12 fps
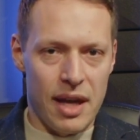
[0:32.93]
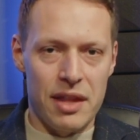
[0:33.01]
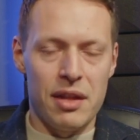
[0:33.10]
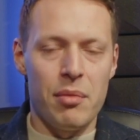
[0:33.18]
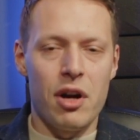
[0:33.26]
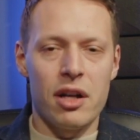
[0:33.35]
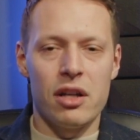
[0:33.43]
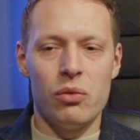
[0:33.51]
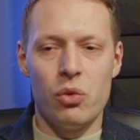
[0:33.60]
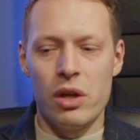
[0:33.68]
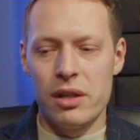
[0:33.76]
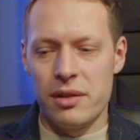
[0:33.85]
And the market
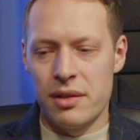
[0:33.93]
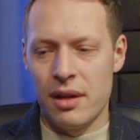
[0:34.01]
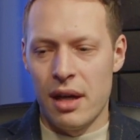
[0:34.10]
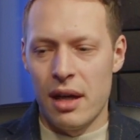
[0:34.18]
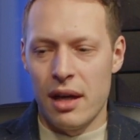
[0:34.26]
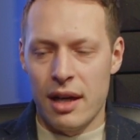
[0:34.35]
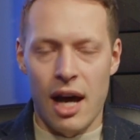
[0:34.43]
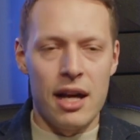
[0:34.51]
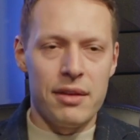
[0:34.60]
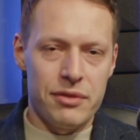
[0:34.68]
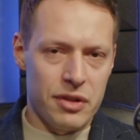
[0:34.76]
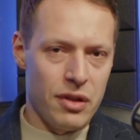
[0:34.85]
was kind
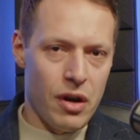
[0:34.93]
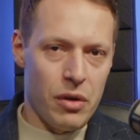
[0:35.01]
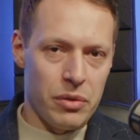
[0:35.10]
of slow.